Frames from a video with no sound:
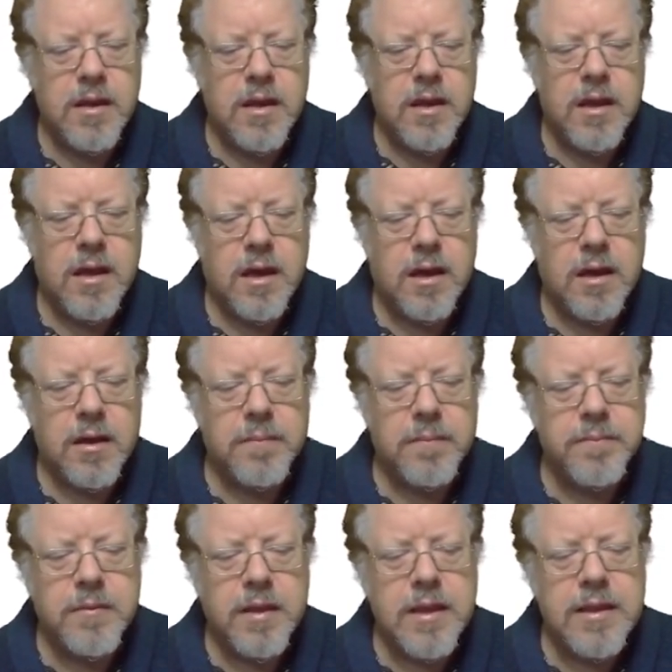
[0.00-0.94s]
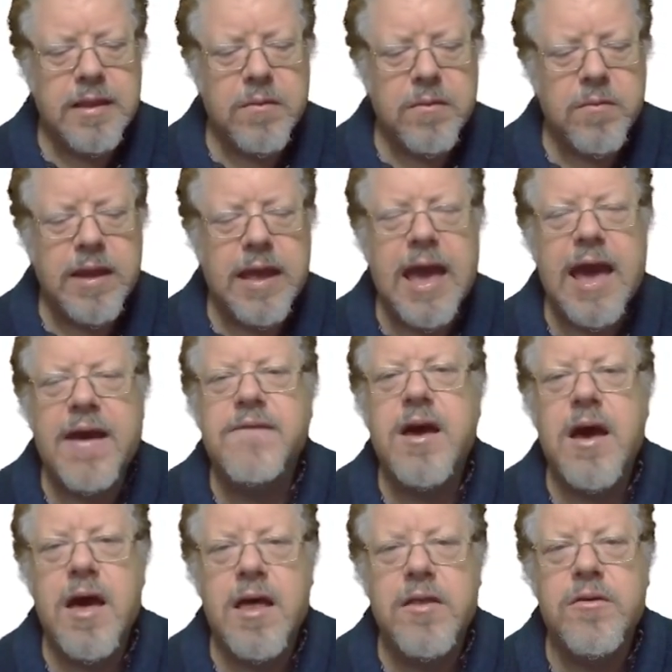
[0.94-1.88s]
Then we have
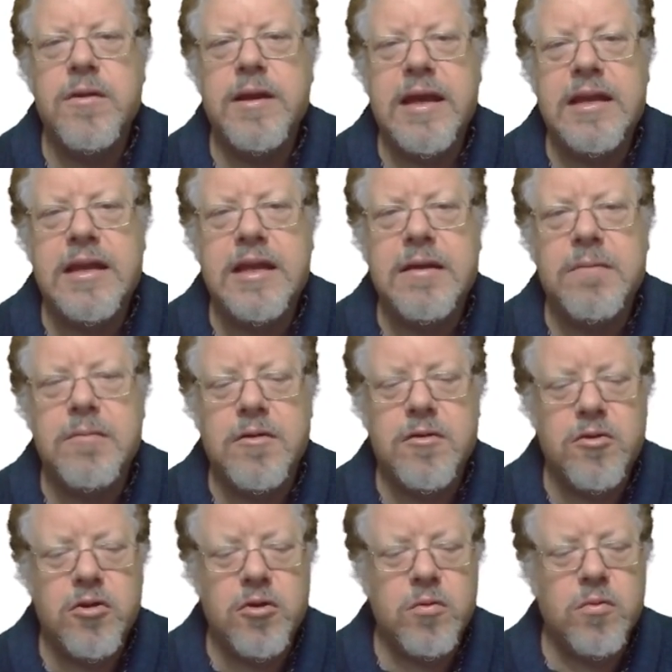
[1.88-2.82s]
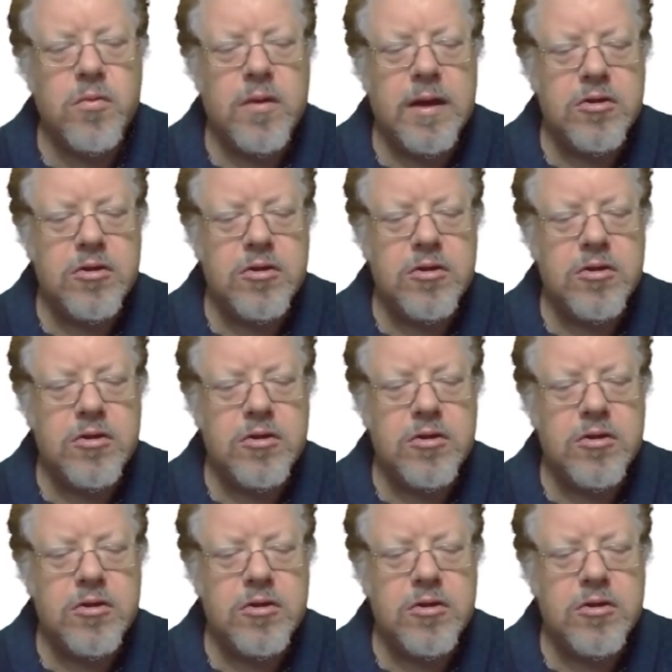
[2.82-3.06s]
other idioms too,